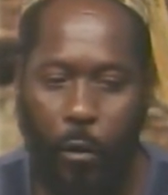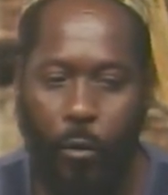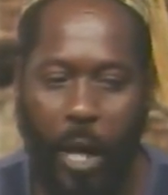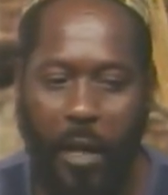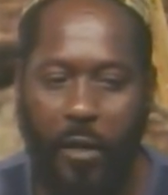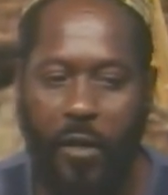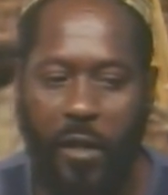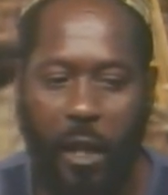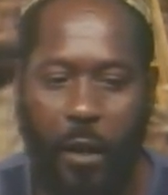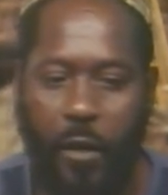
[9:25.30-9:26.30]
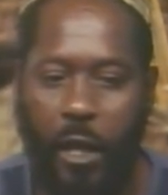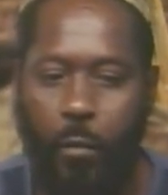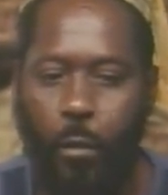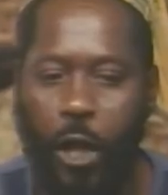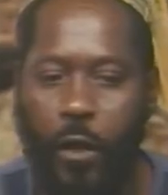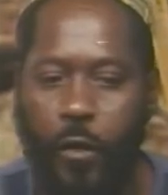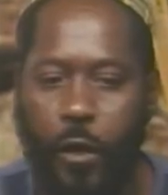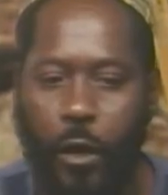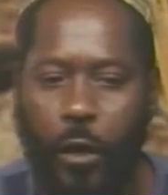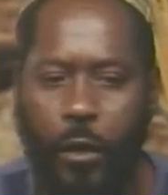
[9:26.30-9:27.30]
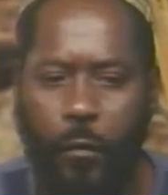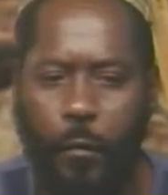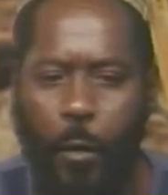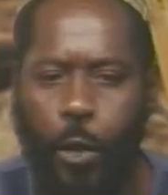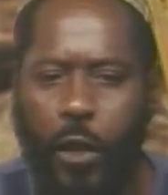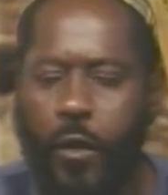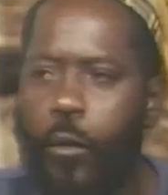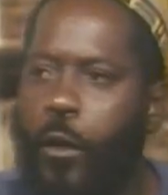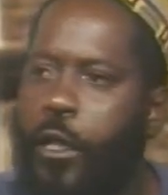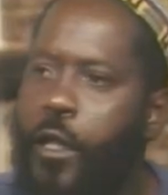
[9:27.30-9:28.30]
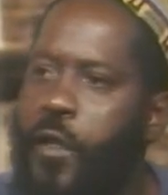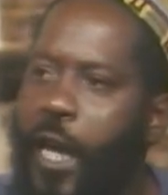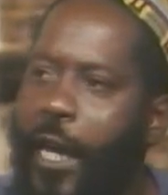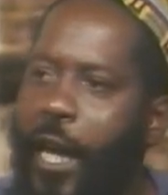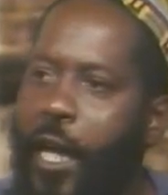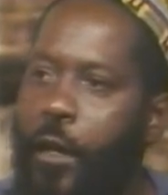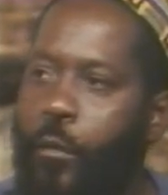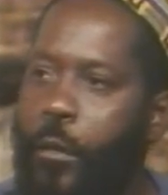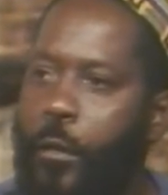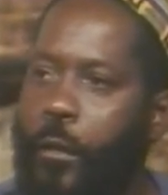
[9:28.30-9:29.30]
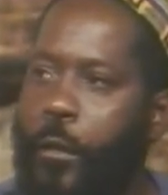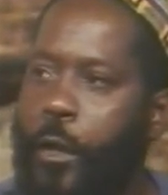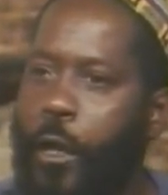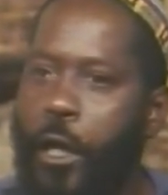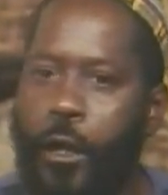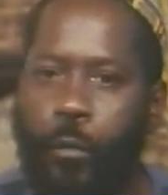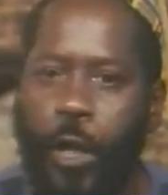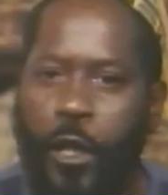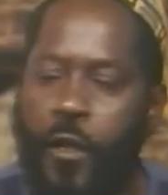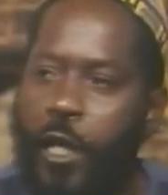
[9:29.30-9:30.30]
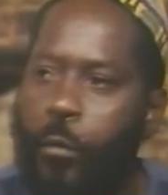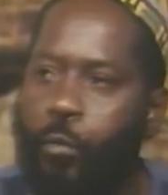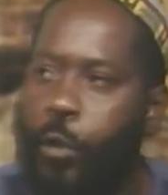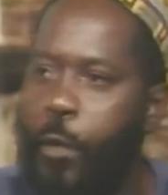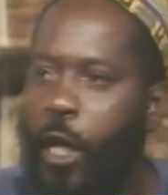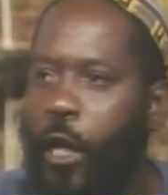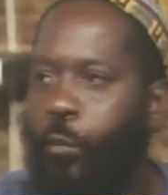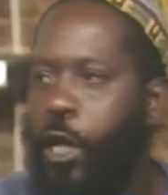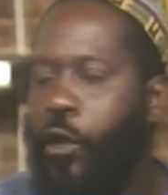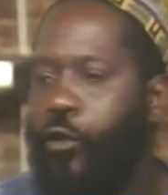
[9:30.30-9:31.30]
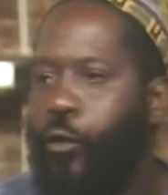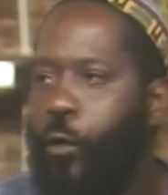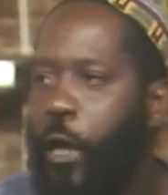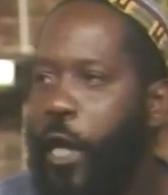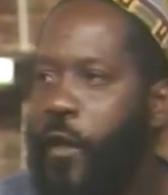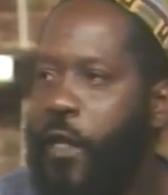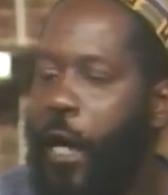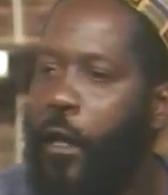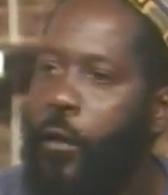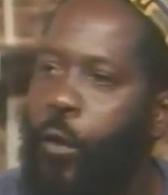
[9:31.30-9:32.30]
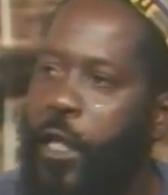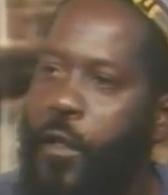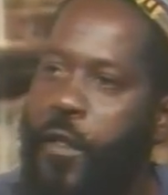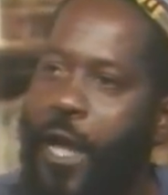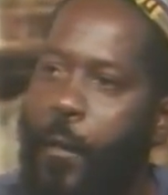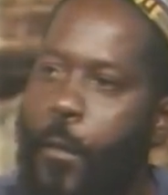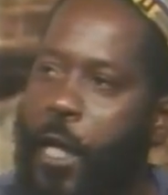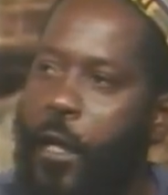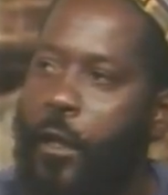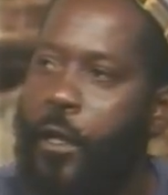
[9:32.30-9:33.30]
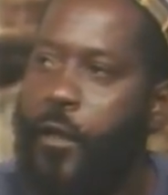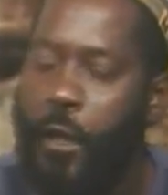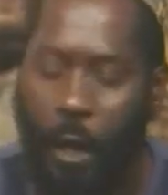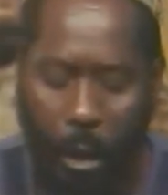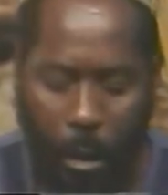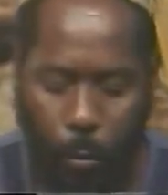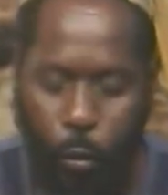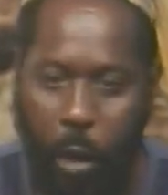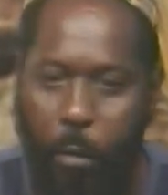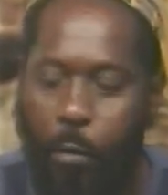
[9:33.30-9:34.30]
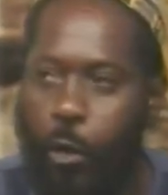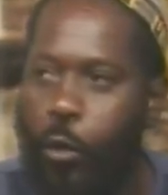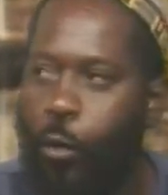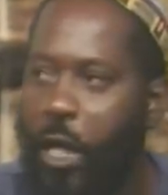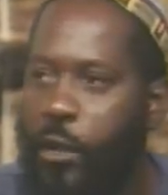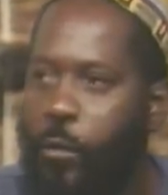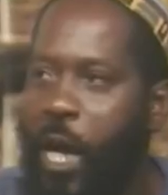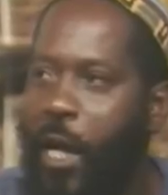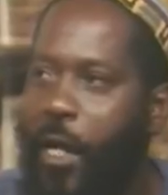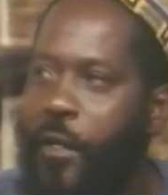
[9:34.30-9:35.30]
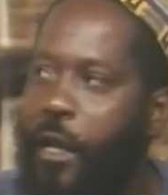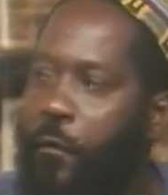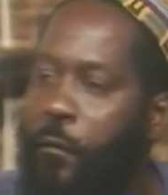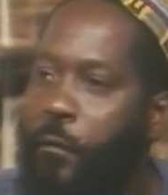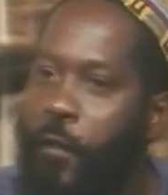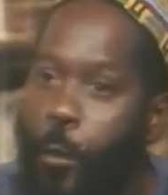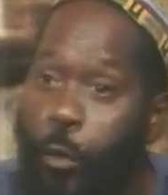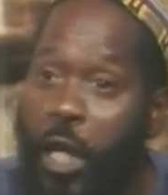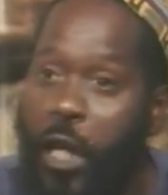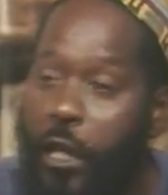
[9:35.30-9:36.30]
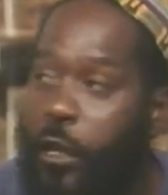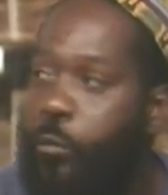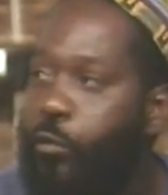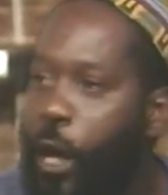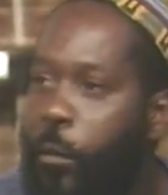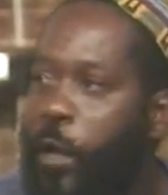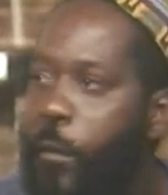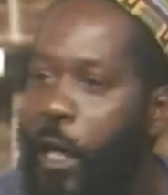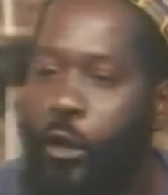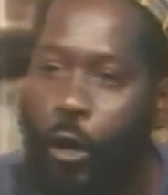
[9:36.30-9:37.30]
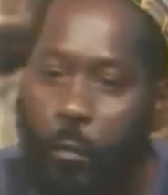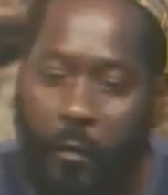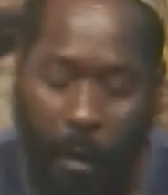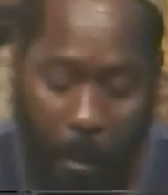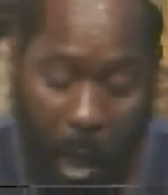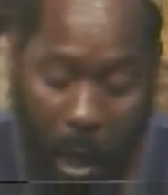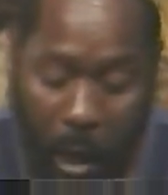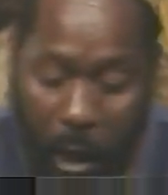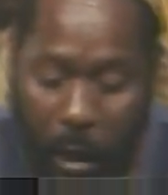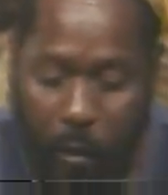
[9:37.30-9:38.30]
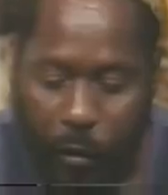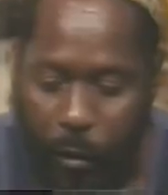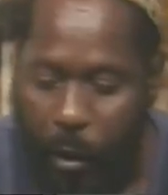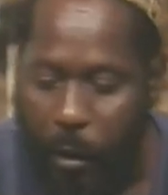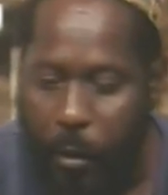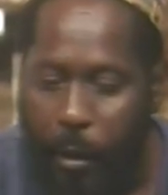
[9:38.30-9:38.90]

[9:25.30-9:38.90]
United States and Belize, you know, for me this whole thing is a game, and the Belizean people are not being told exactly what is happening. This problem with Guatemala is a fabricated problem that comes from the English